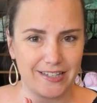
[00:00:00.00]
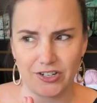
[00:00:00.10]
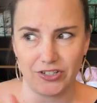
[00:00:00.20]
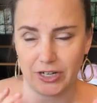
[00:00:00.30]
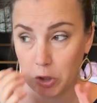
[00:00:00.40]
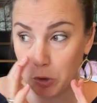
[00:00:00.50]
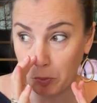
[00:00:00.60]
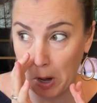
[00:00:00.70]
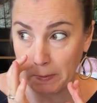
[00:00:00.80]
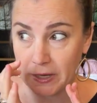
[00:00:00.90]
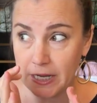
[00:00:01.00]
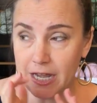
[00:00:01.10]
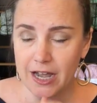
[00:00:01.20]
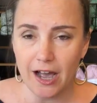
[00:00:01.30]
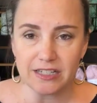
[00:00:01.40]
It's actually not a coupon, but
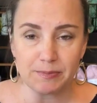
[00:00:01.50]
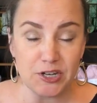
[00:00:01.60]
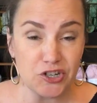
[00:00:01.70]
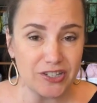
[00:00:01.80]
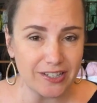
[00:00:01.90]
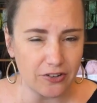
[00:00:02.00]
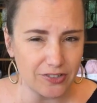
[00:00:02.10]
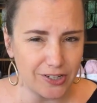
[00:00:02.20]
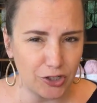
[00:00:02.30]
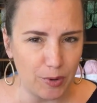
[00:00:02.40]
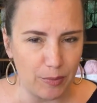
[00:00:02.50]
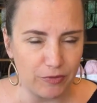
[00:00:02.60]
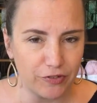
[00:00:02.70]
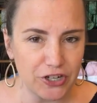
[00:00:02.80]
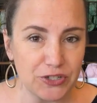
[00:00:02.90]
a special discount to tell you
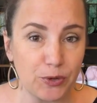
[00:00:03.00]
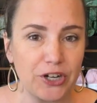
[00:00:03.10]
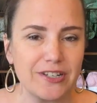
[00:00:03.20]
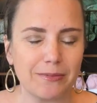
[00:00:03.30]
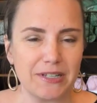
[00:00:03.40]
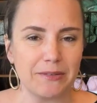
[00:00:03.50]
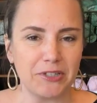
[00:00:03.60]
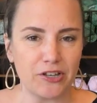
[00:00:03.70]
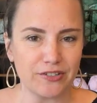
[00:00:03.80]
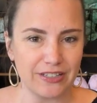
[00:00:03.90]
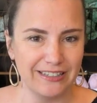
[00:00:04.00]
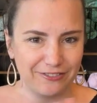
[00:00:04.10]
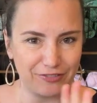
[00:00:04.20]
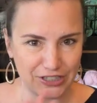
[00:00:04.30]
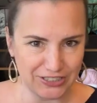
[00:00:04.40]
about. But first, we're going to talk about something else
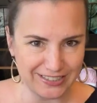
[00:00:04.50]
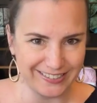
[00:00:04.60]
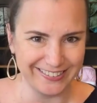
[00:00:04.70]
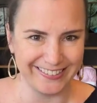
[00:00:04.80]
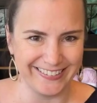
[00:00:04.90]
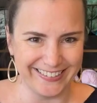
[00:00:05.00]
first.